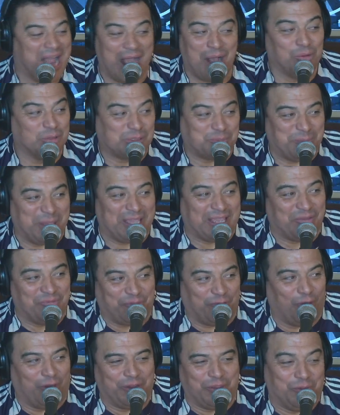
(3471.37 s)
I was
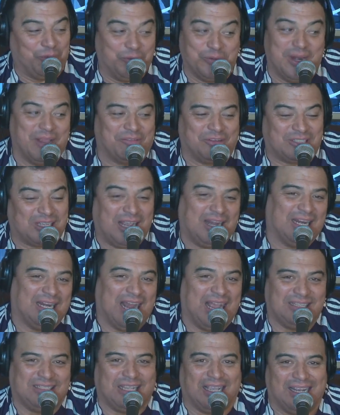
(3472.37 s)
speaking for you. You never said
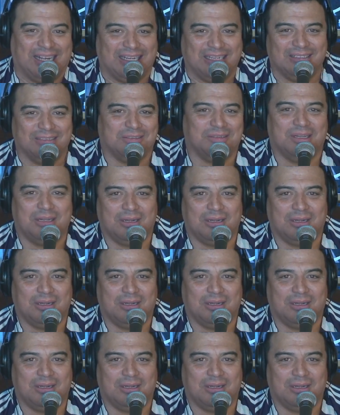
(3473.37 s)
it. I said it.